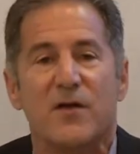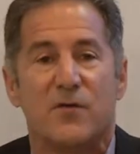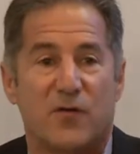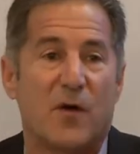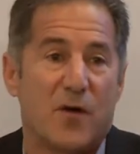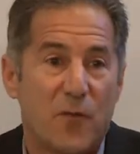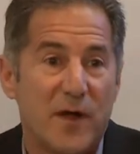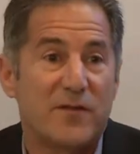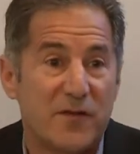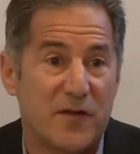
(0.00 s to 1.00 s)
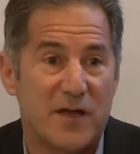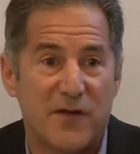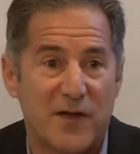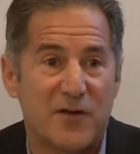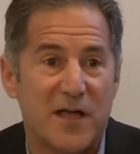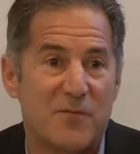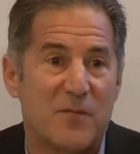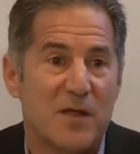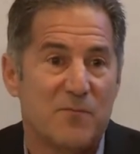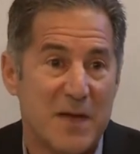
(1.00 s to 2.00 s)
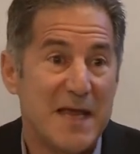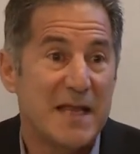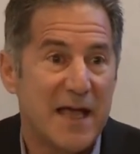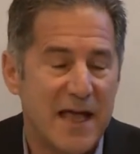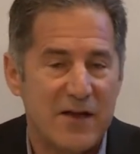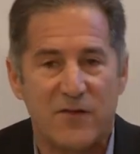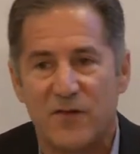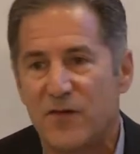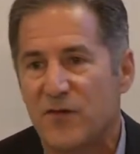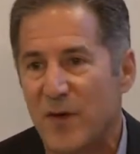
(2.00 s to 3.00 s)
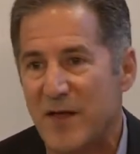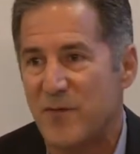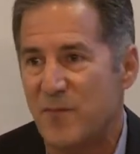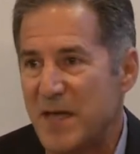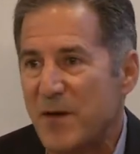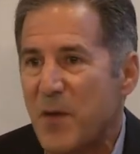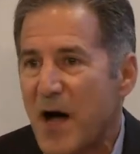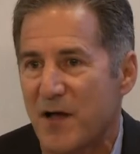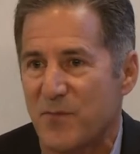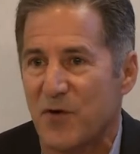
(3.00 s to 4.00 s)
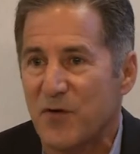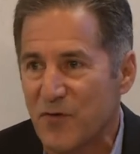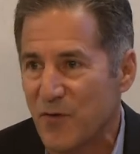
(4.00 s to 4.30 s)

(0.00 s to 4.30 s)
So I went to see if I could get media agencies who had the big pocketbooks,